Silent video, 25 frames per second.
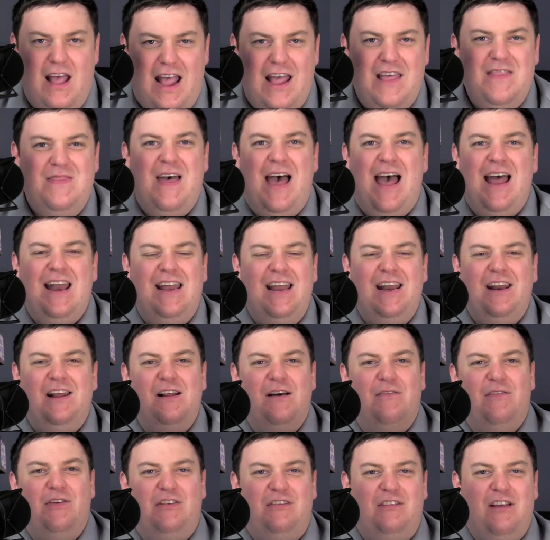And that in
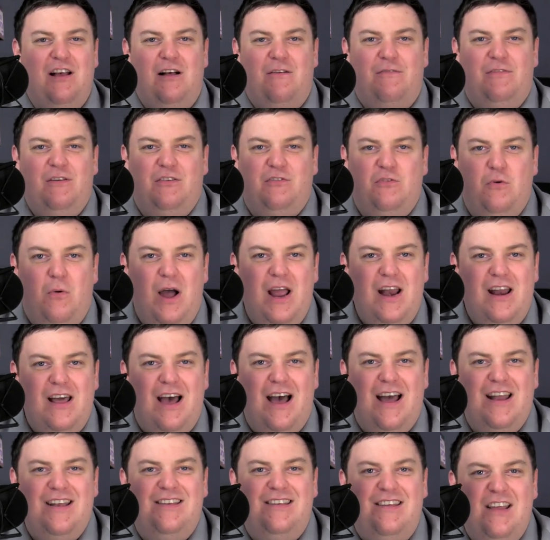and of itself is quite
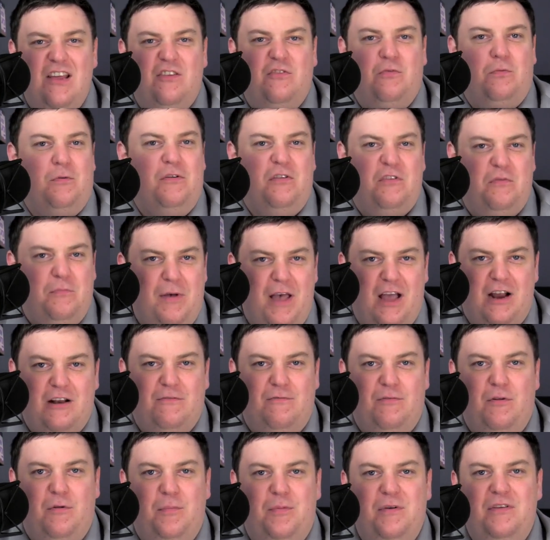a
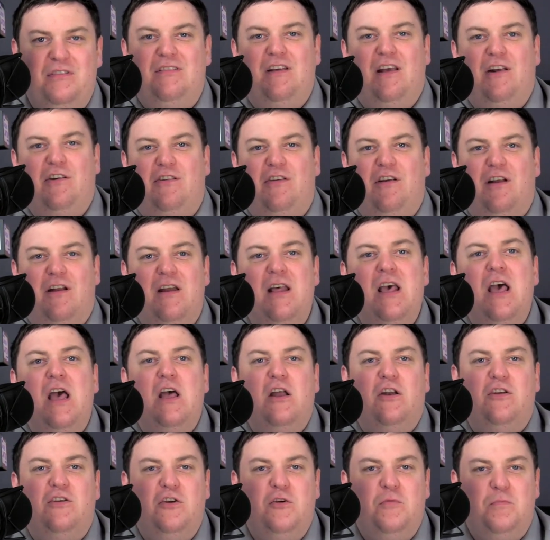disrespectful position
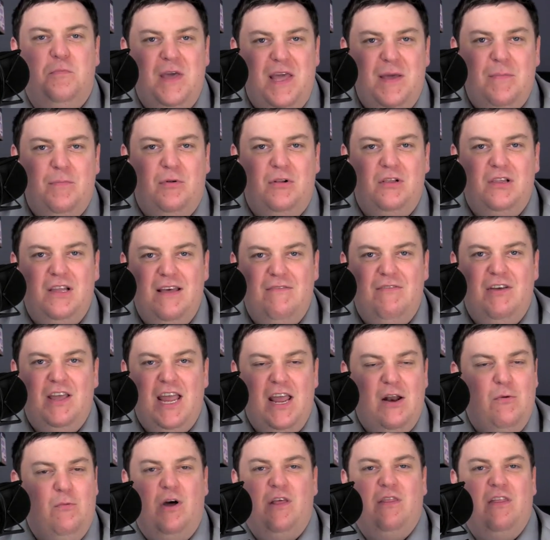to people
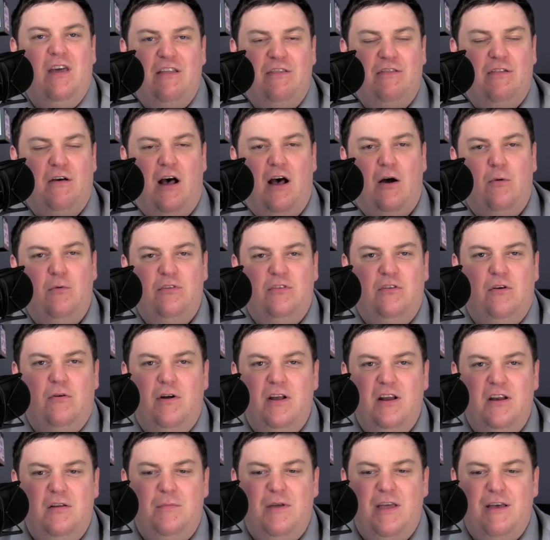living in what they thought was
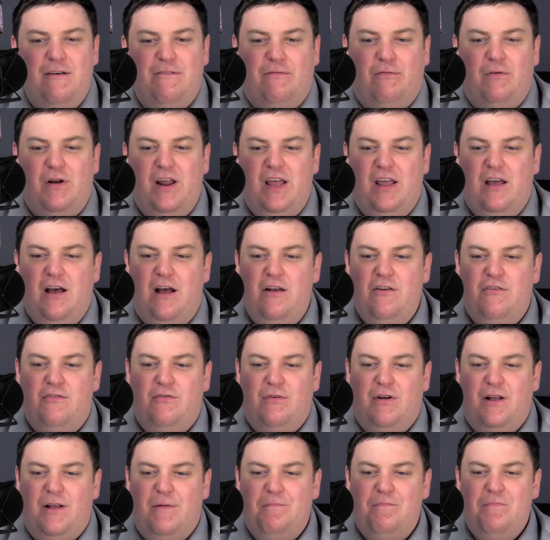going to be a free
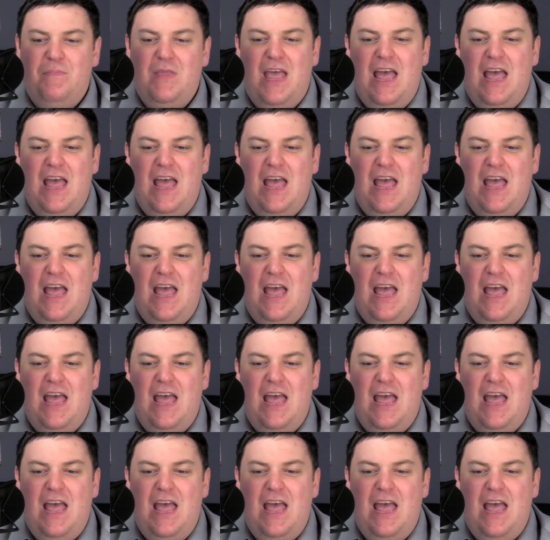country.